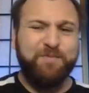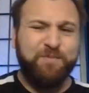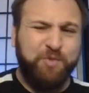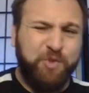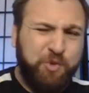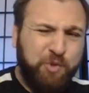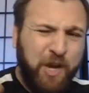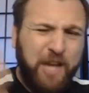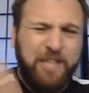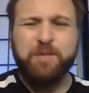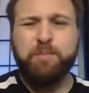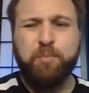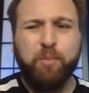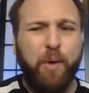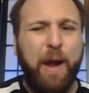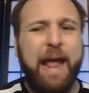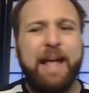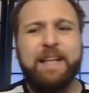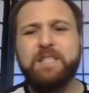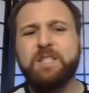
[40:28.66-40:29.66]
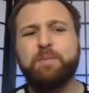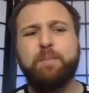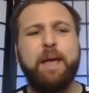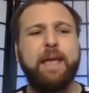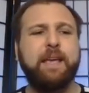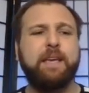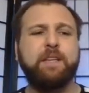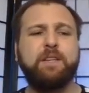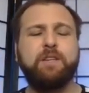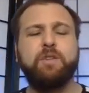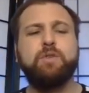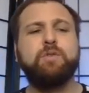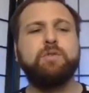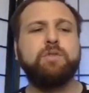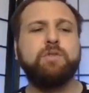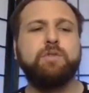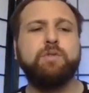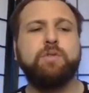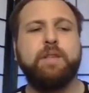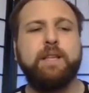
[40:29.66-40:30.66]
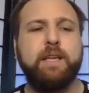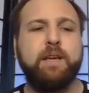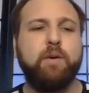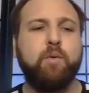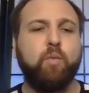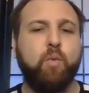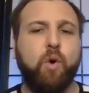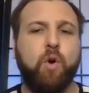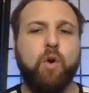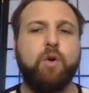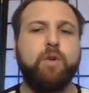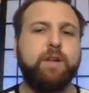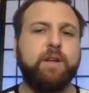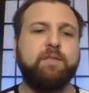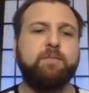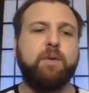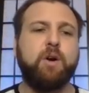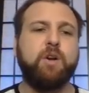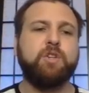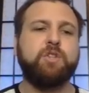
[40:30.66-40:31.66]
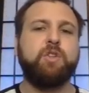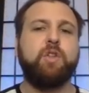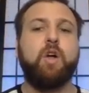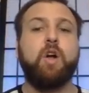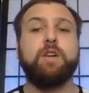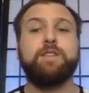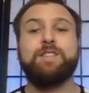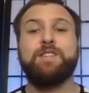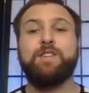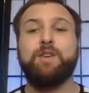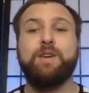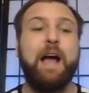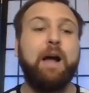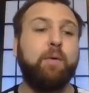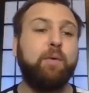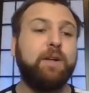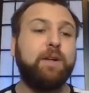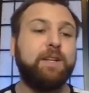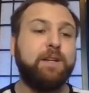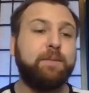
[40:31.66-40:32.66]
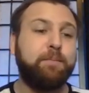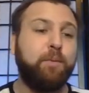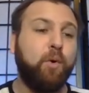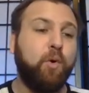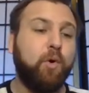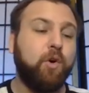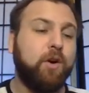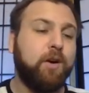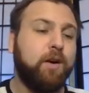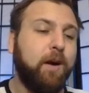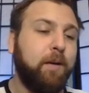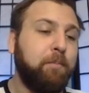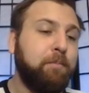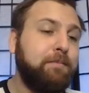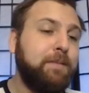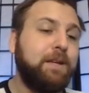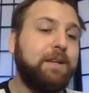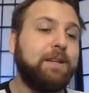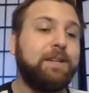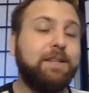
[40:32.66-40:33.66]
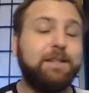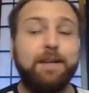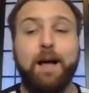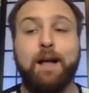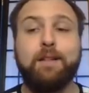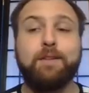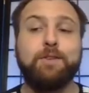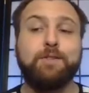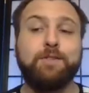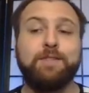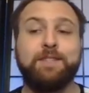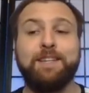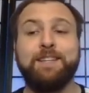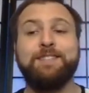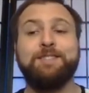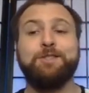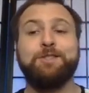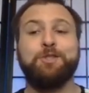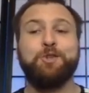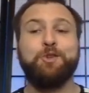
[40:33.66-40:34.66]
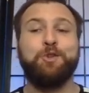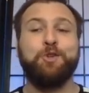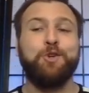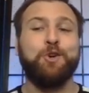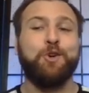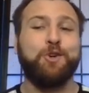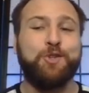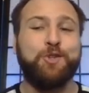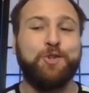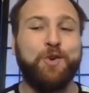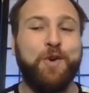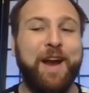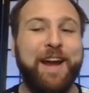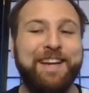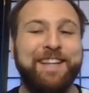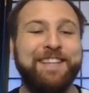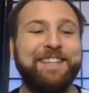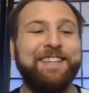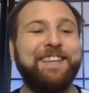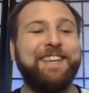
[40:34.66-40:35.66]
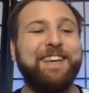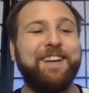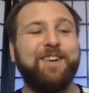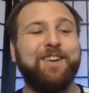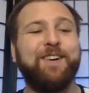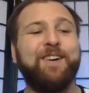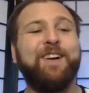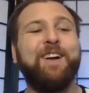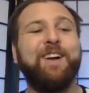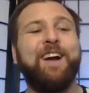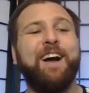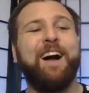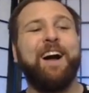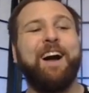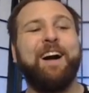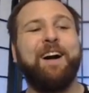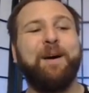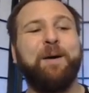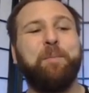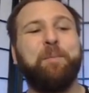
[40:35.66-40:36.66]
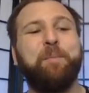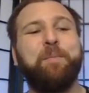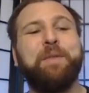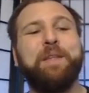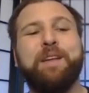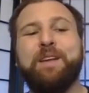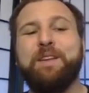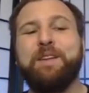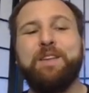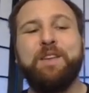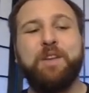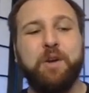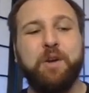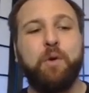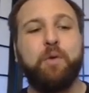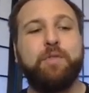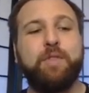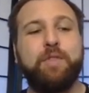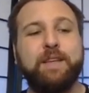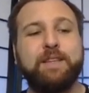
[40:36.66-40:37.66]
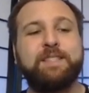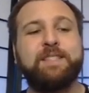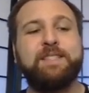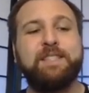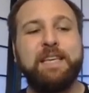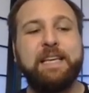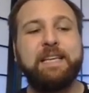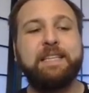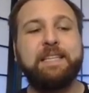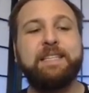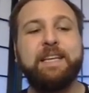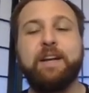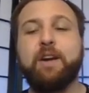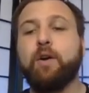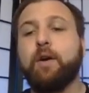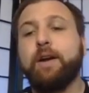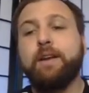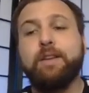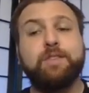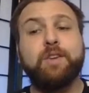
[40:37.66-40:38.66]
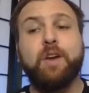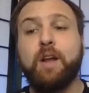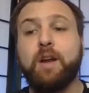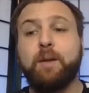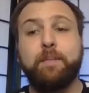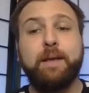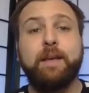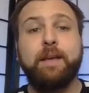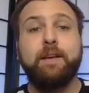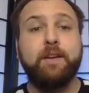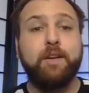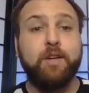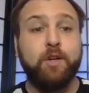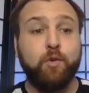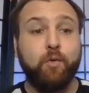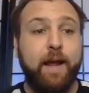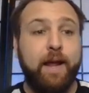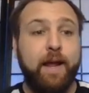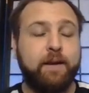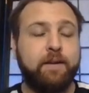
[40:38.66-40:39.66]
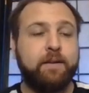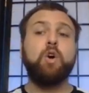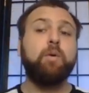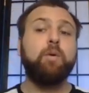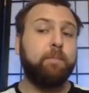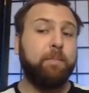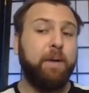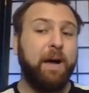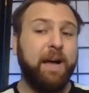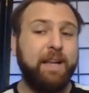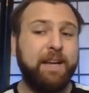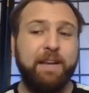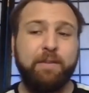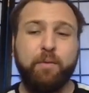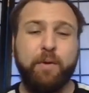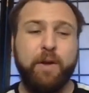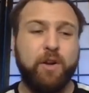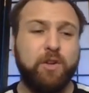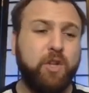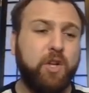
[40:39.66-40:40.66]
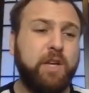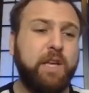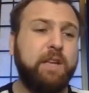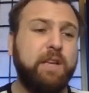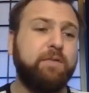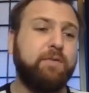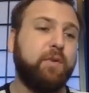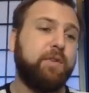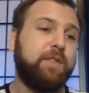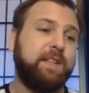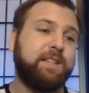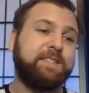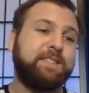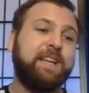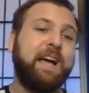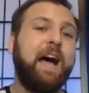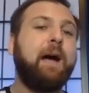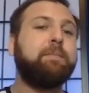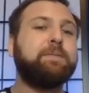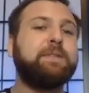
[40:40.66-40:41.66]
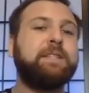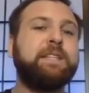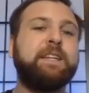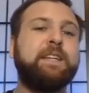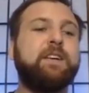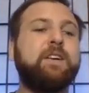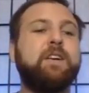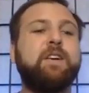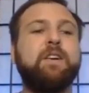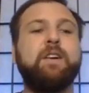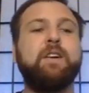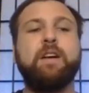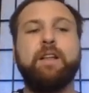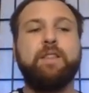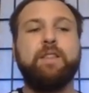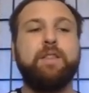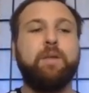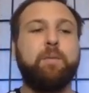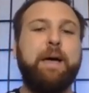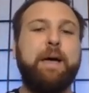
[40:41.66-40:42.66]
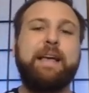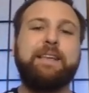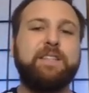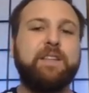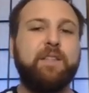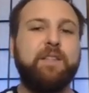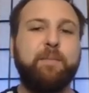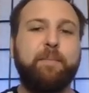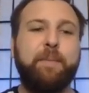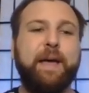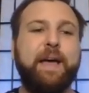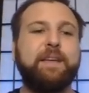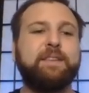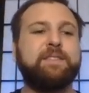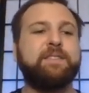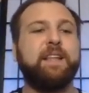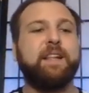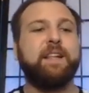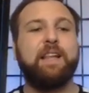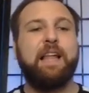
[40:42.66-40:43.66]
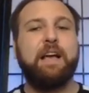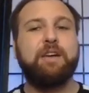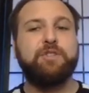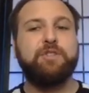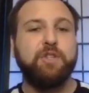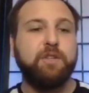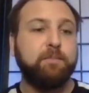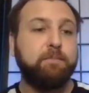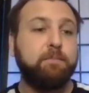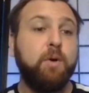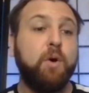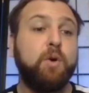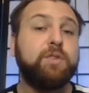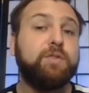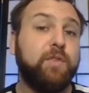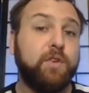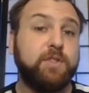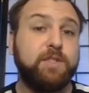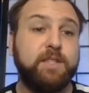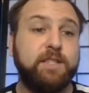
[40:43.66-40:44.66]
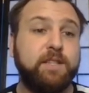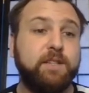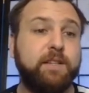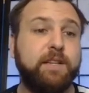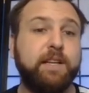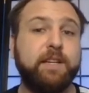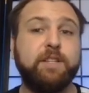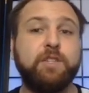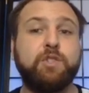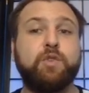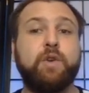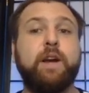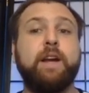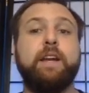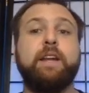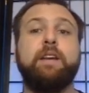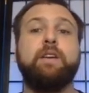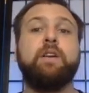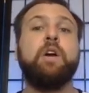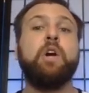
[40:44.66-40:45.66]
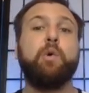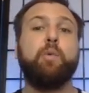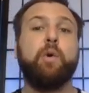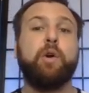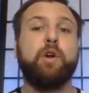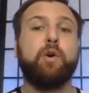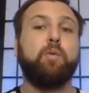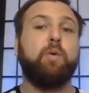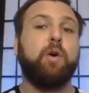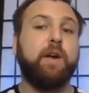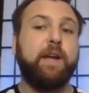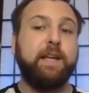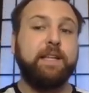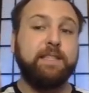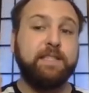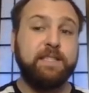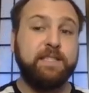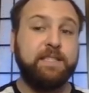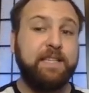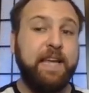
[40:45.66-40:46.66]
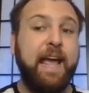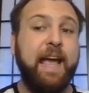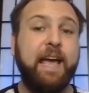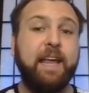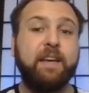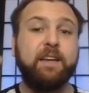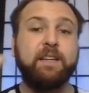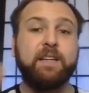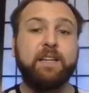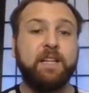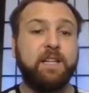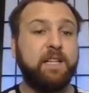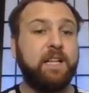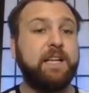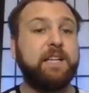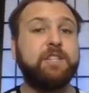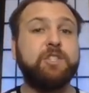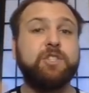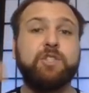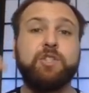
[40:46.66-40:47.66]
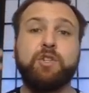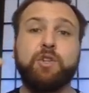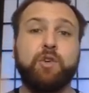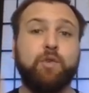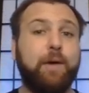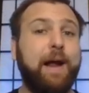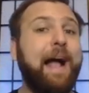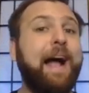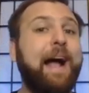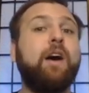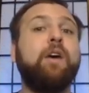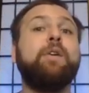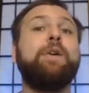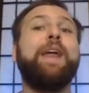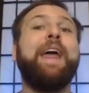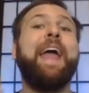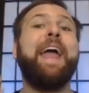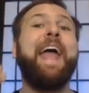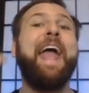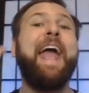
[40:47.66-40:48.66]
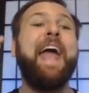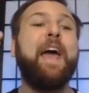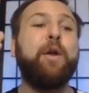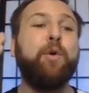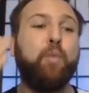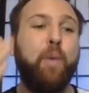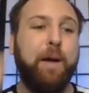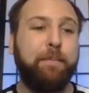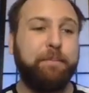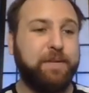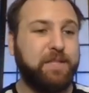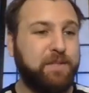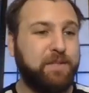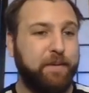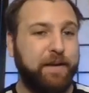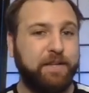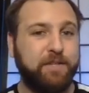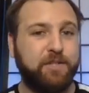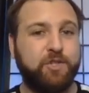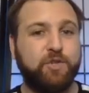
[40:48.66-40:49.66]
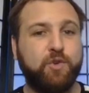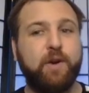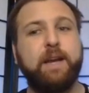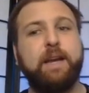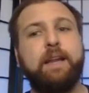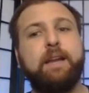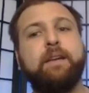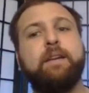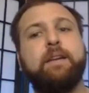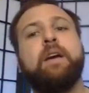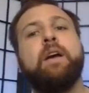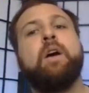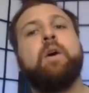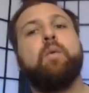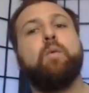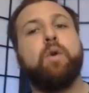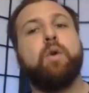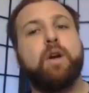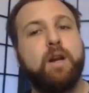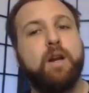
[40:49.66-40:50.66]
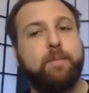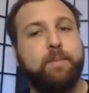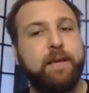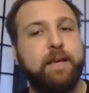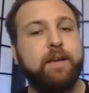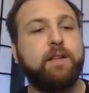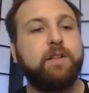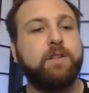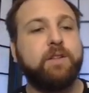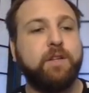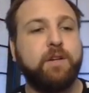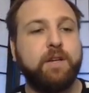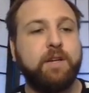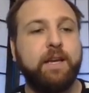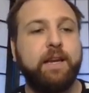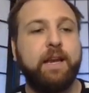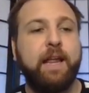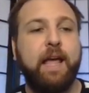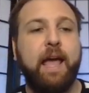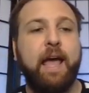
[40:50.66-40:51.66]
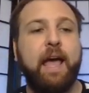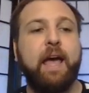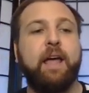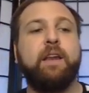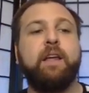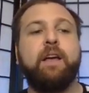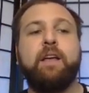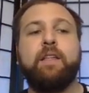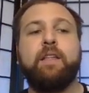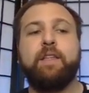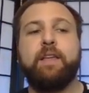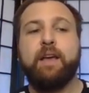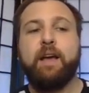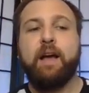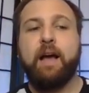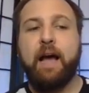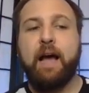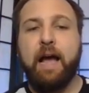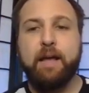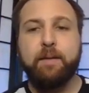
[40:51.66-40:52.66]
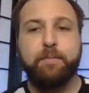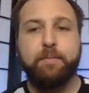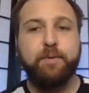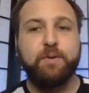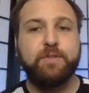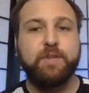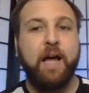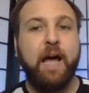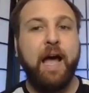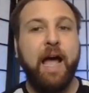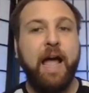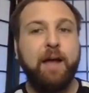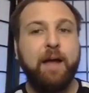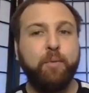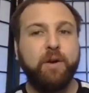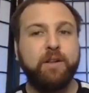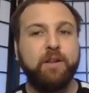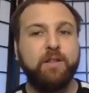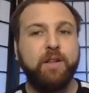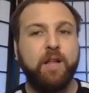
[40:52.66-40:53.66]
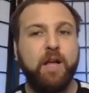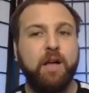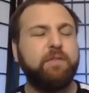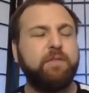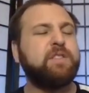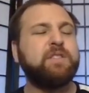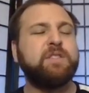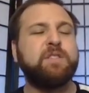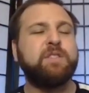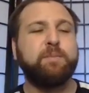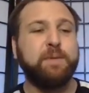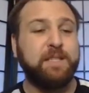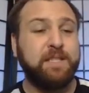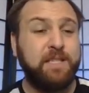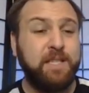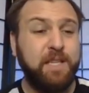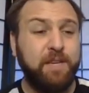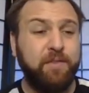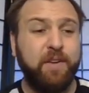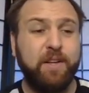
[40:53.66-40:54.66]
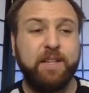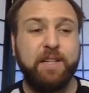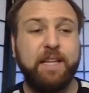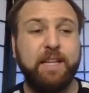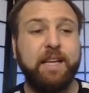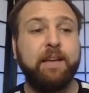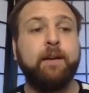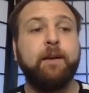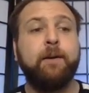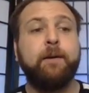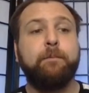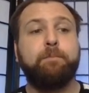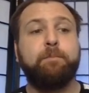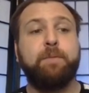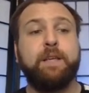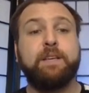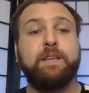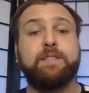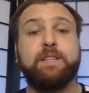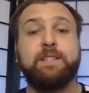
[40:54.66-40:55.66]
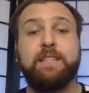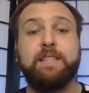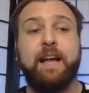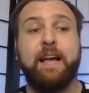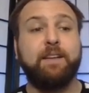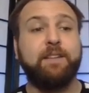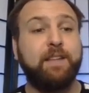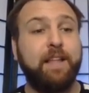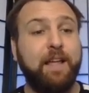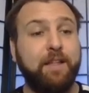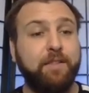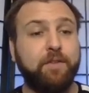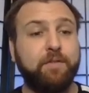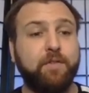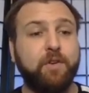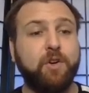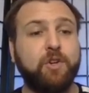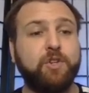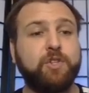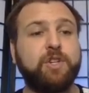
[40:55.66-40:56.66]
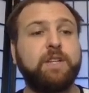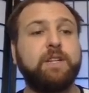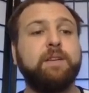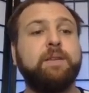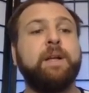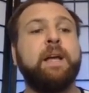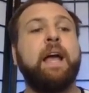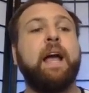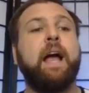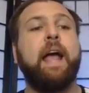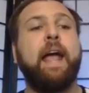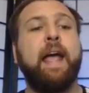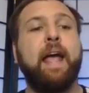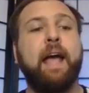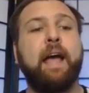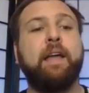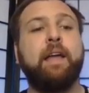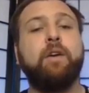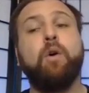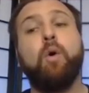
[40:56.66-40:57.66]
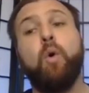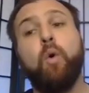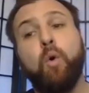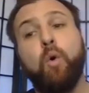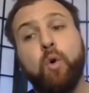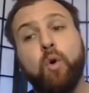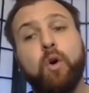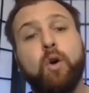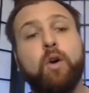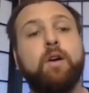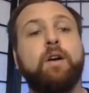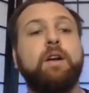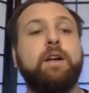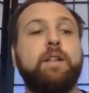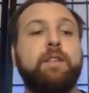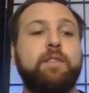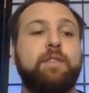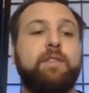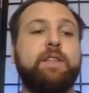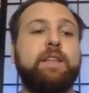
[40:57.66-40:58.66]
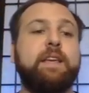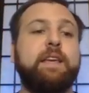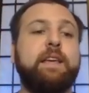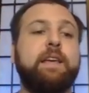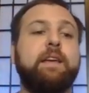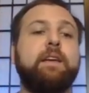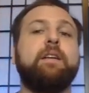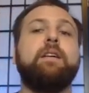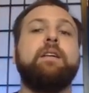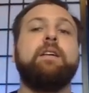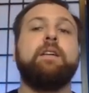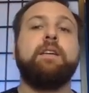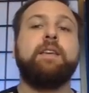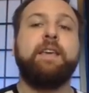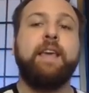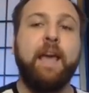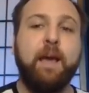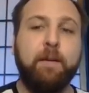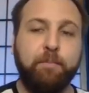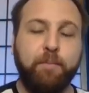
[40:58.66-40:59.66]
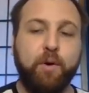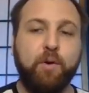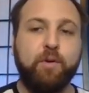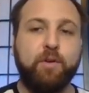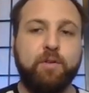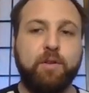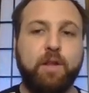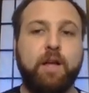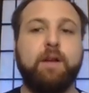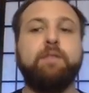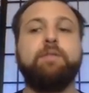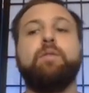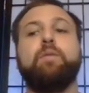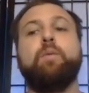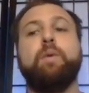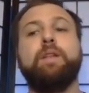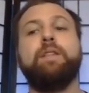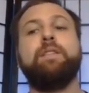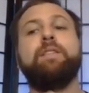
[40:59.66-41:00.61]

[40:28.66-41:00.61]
just brand spanking new to the world of martial arts and you're not willing to pour a million dollars into your training gear, um, you know, this C tier is going to be great. But if we are looking for the top tier, the best of the best that allows you the most versatility in training where you're working stand, clinch, ground, and weapons-based training, we're going to be looking at the Hayabusa hybrid glove, specifically this Italian leather version and or the Kenpo glove with